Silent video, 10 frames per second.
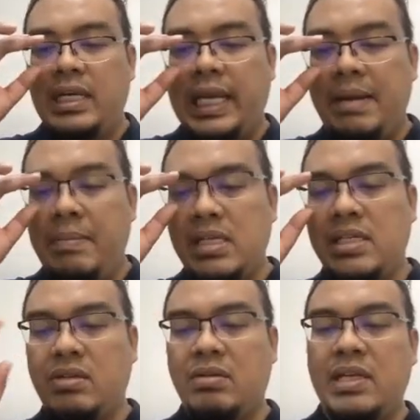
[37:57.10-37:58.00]
It means
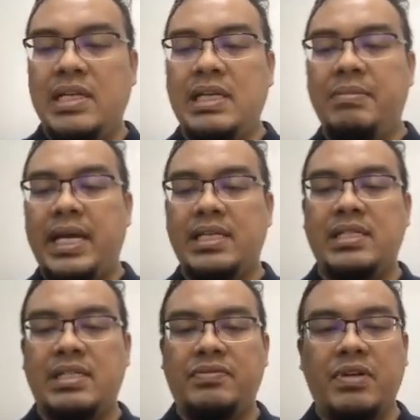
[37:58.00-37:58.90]
the total the same.
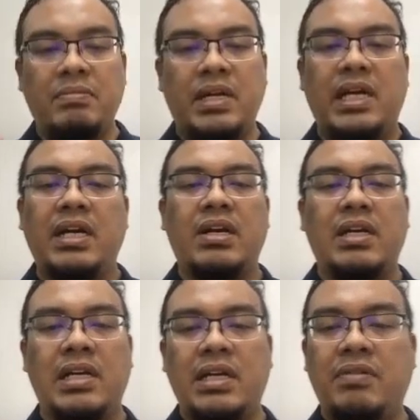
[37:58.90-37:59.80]
Yes, from
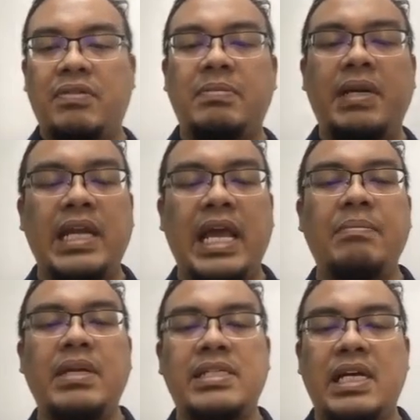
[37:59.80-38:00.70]
the
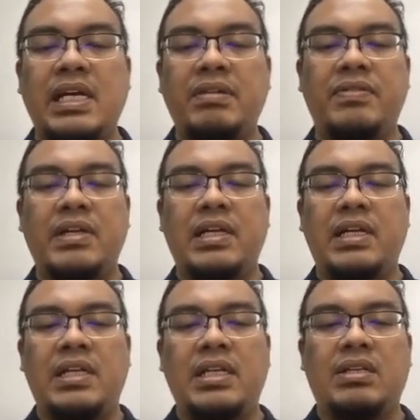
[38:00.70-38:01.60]
name itself,
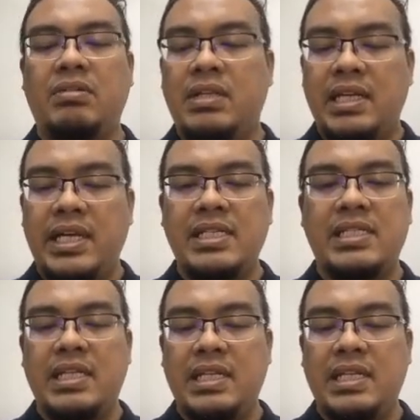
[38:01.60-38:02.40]
the total is